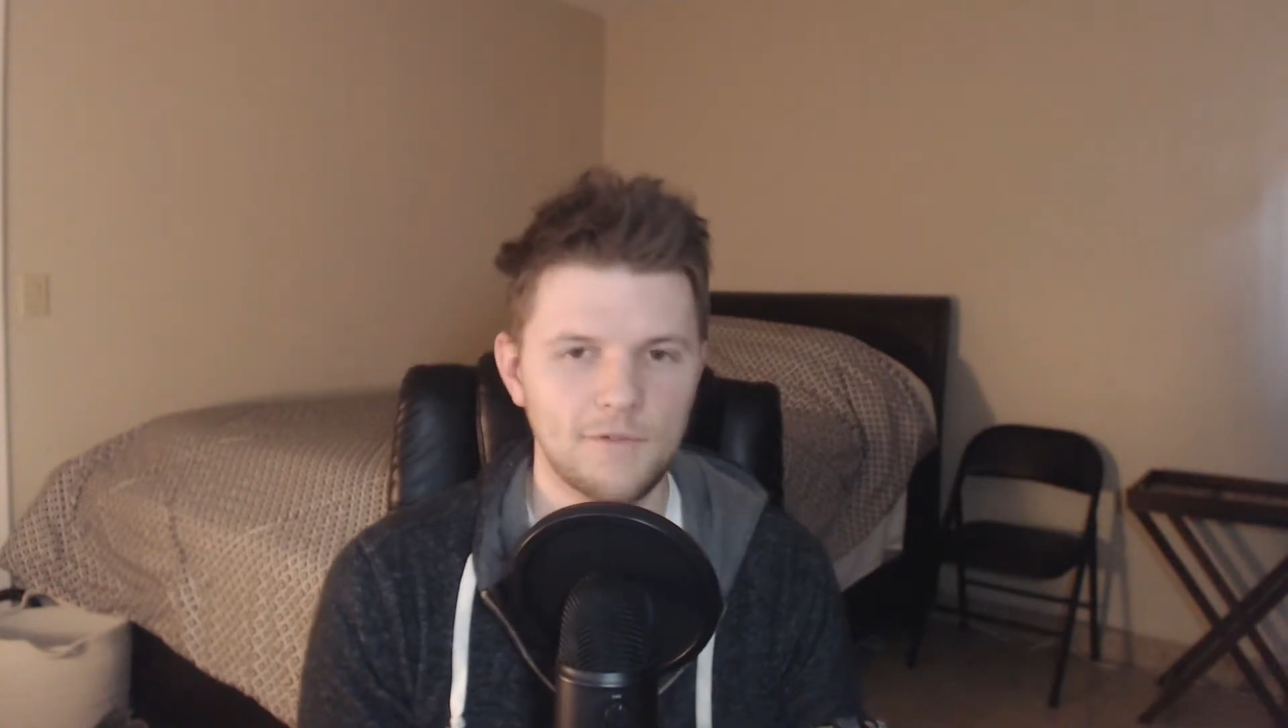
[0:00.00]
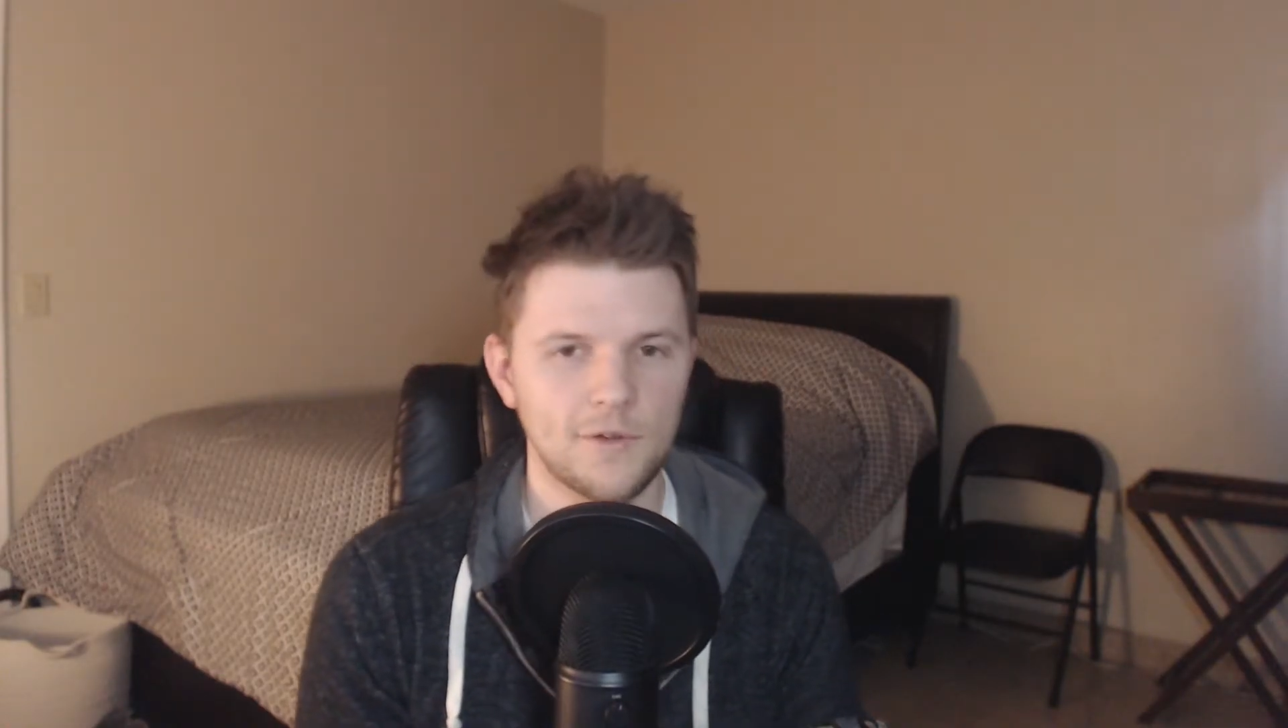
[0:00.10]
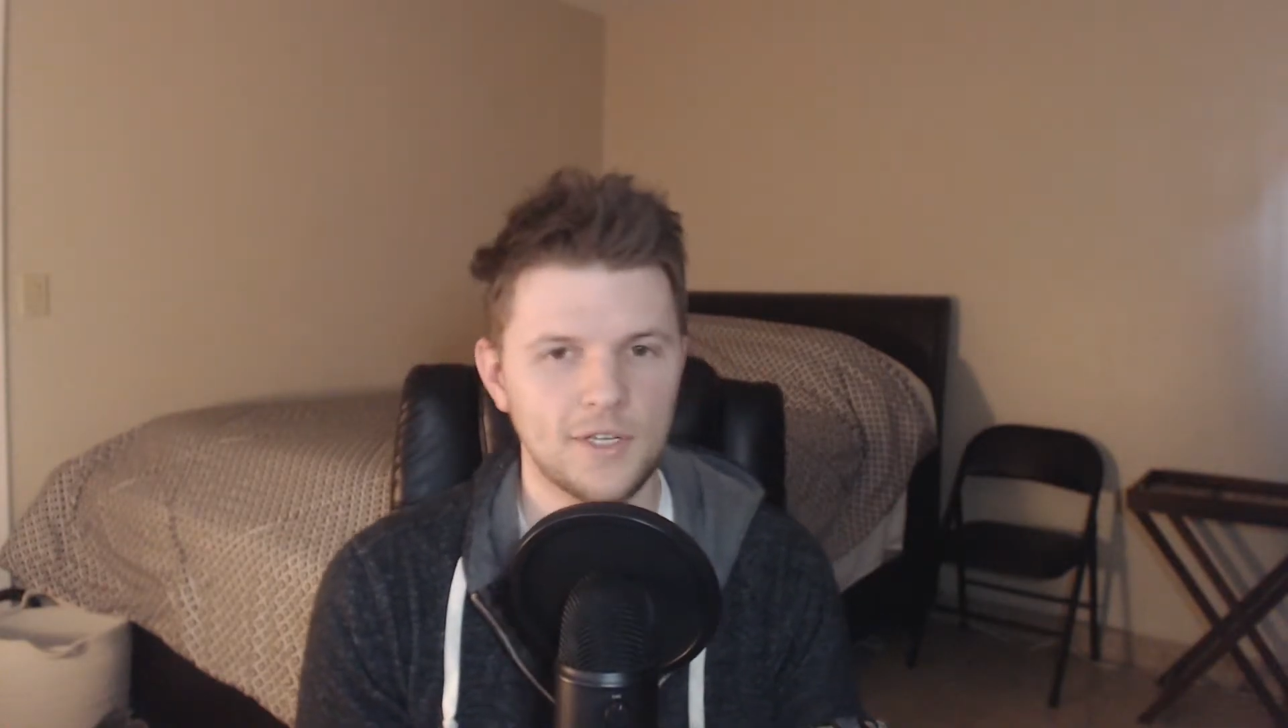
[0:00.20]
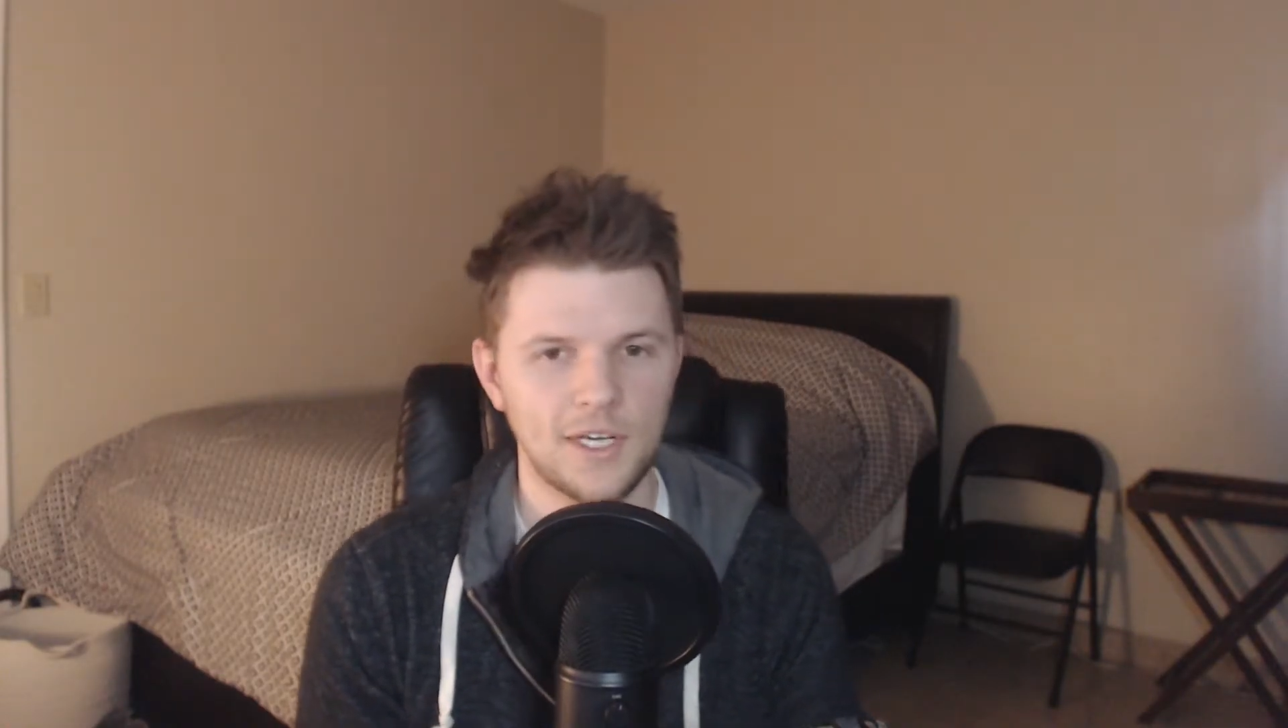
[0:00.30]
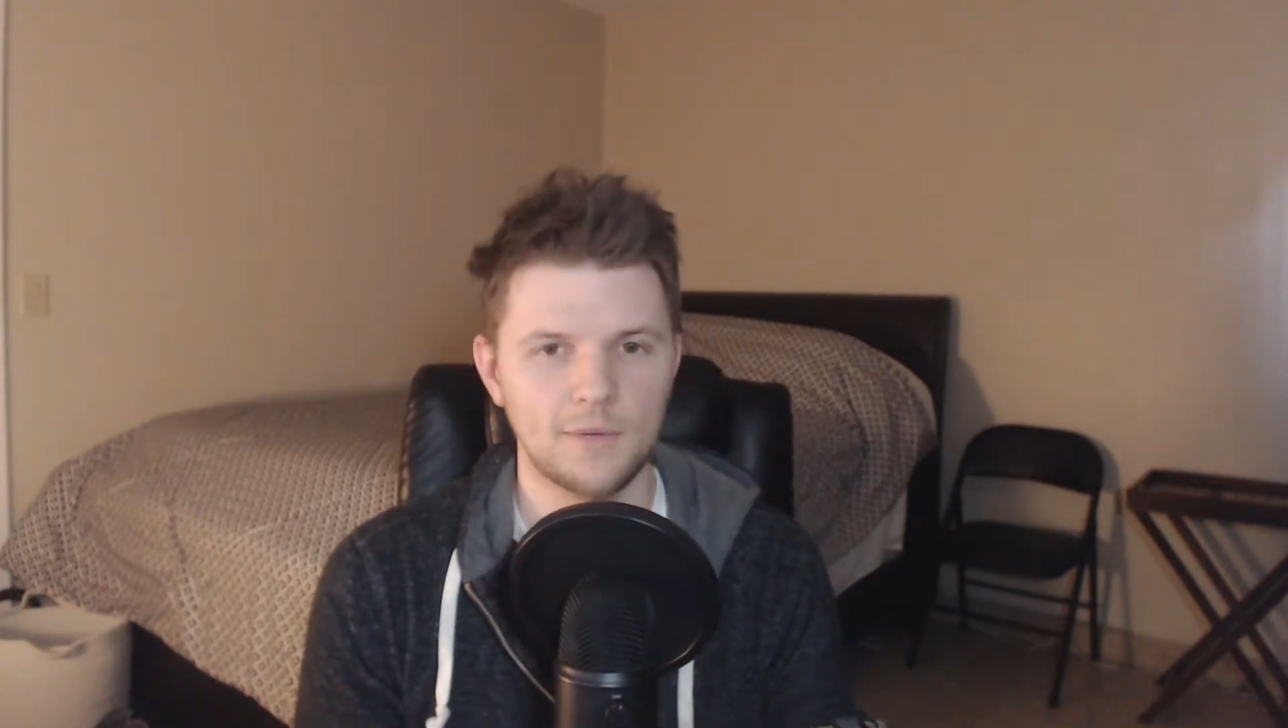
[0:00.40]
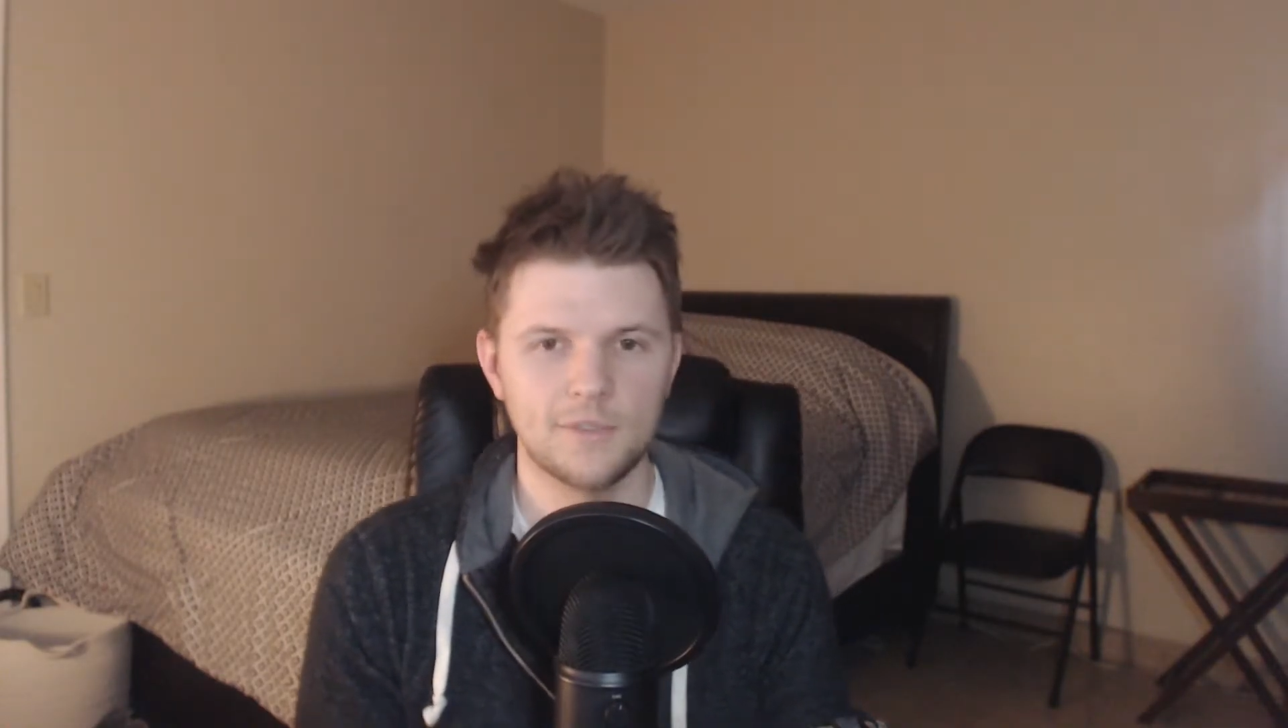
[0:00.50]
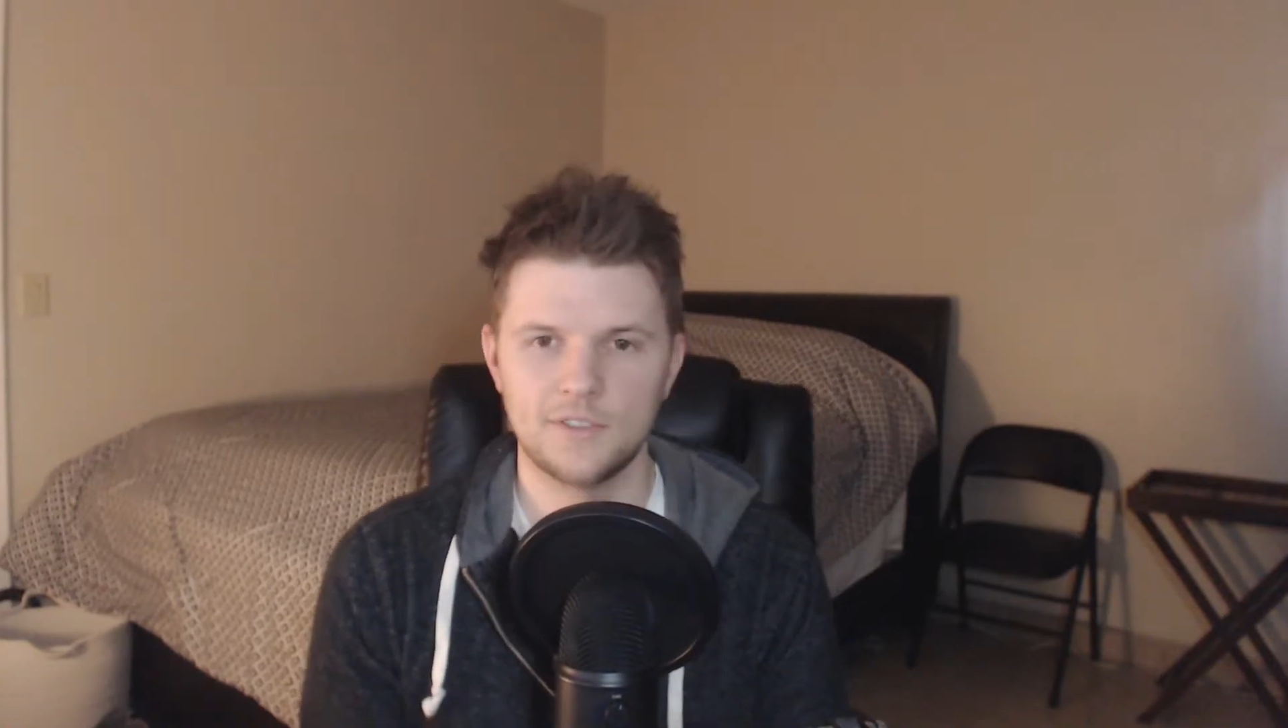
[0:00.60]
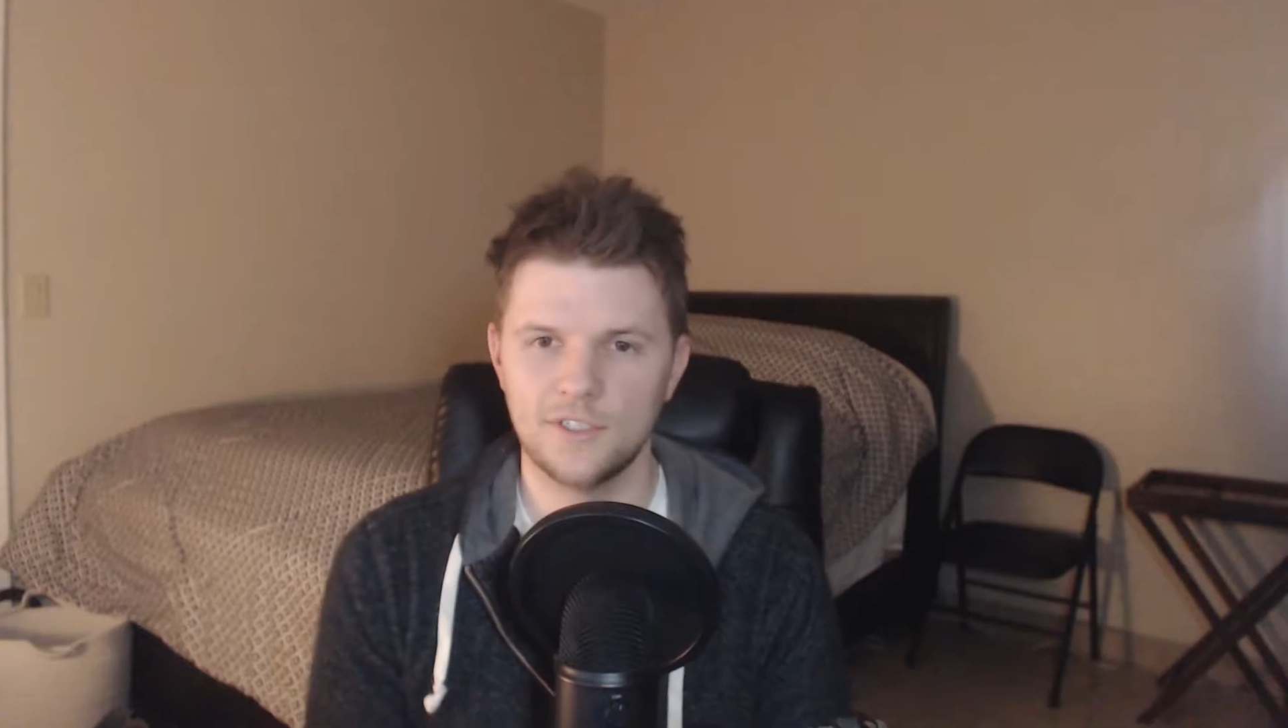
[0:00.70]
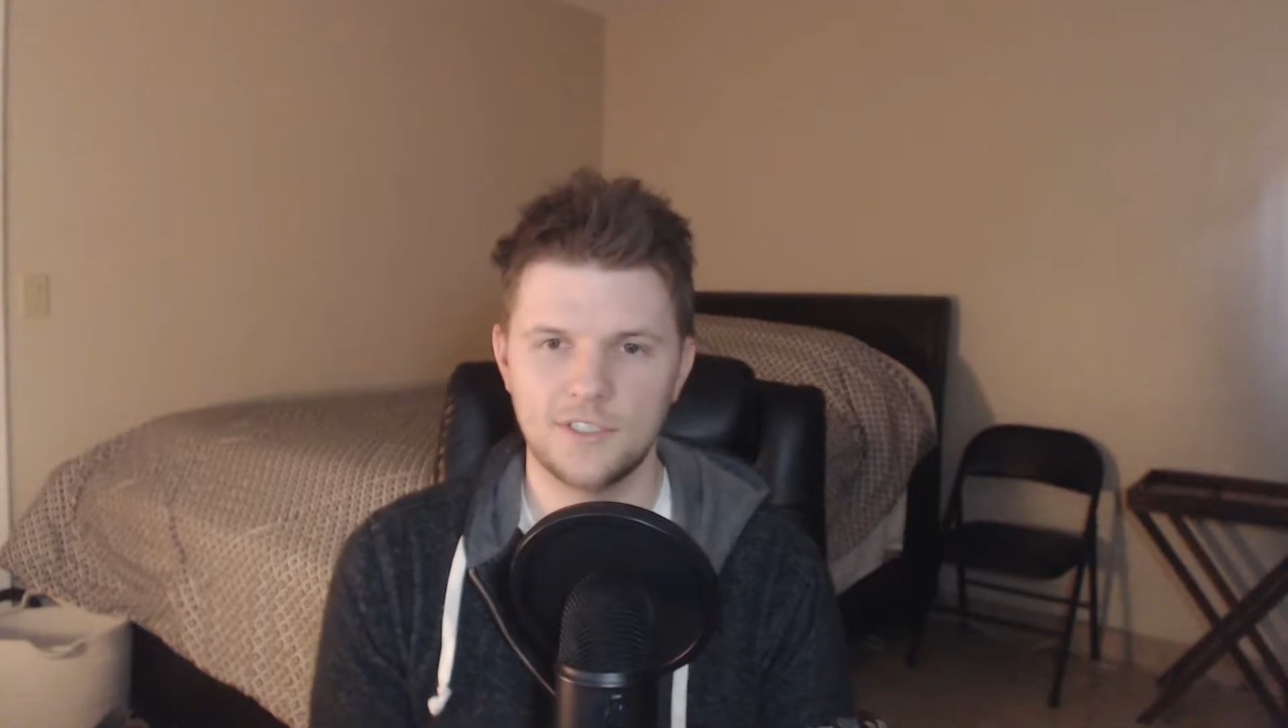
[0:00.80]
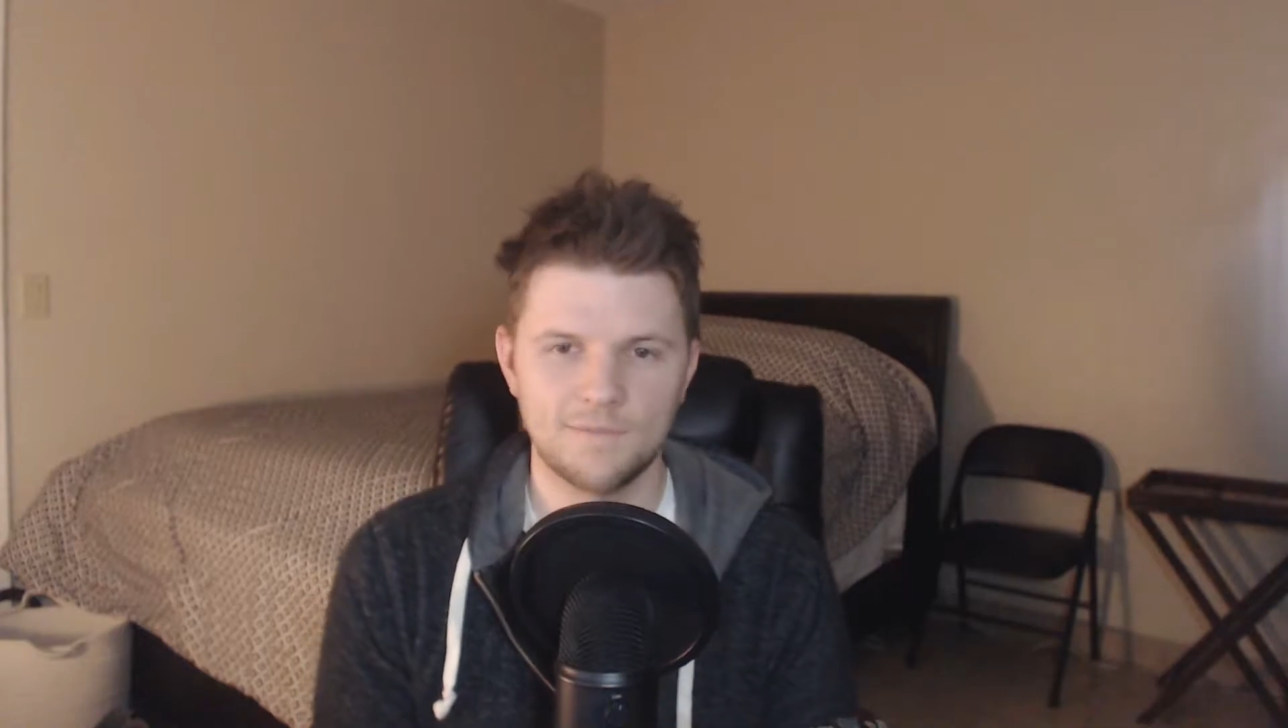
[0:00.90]
few times.
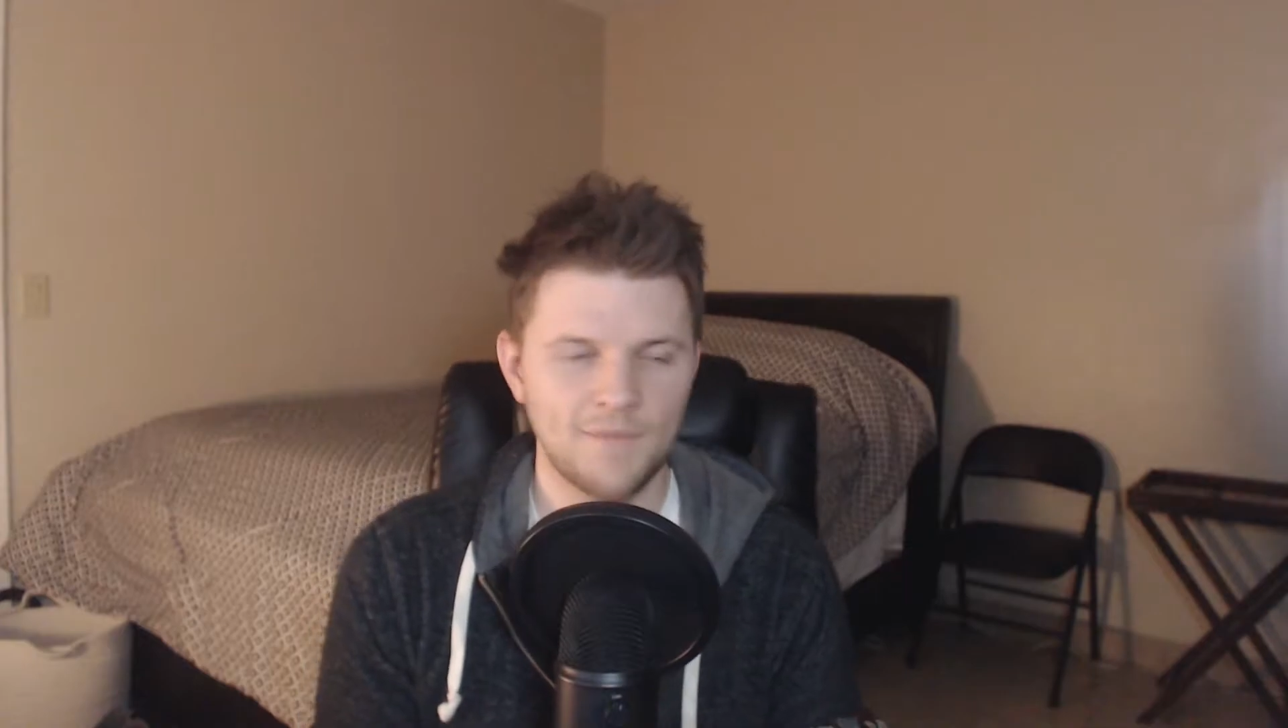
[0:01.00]
Just